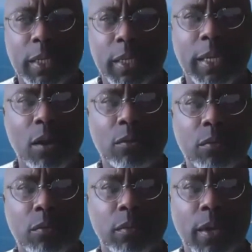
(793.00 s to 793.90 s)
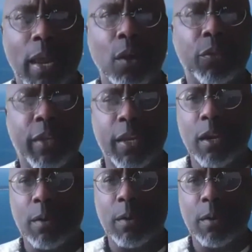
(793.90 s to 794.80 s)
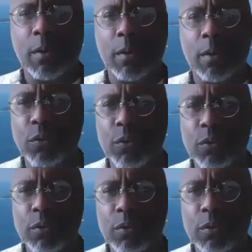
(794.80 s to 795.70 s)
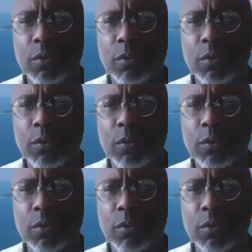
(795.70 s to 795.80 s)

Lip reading: seek out healthcare professionals,